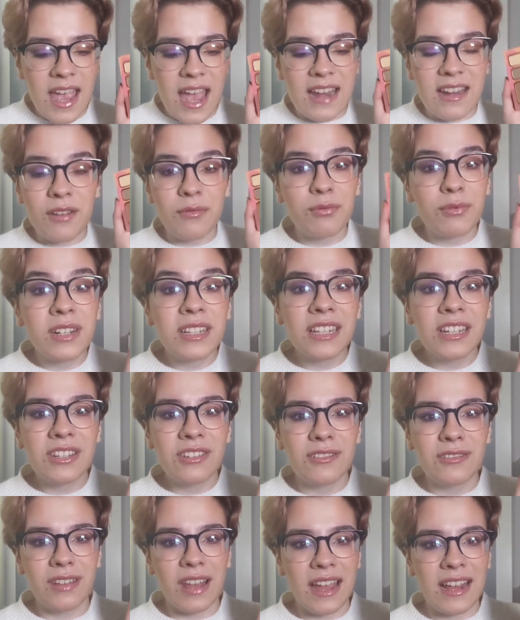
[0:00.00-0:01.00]
And I really
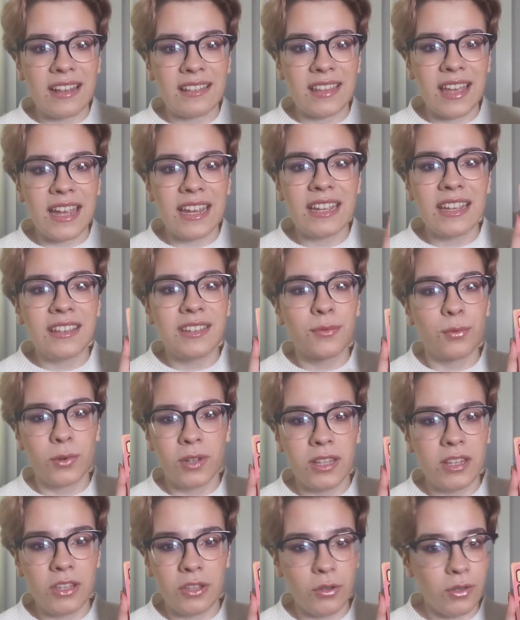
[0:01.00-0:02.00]
do like that. It is
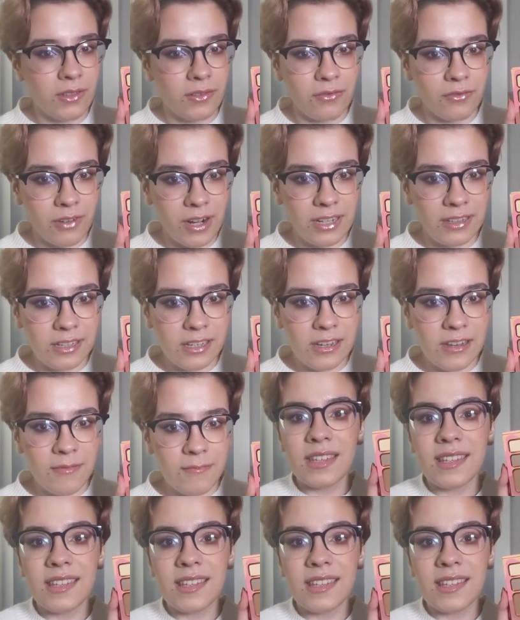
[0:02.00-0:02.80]
really user-friendly.